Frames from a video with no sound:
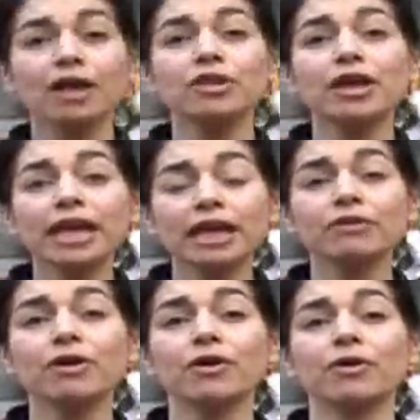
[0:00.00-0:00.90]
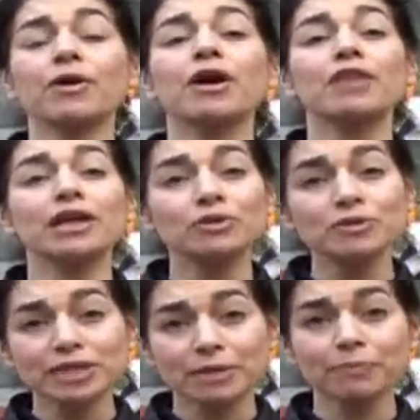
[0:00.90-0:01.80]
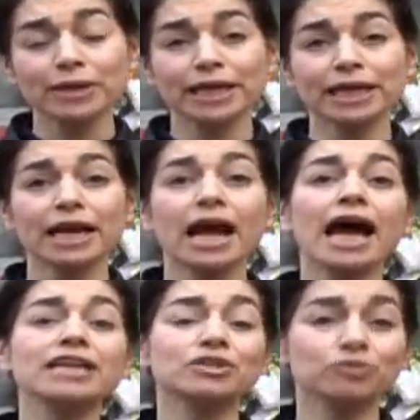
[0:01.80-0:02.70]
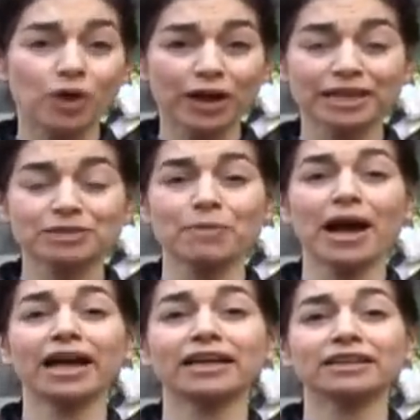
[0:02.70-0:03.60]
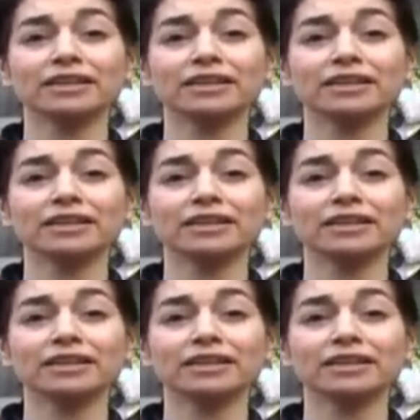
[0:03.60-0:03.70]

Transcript: the hero they knew simply as the Rocket Man.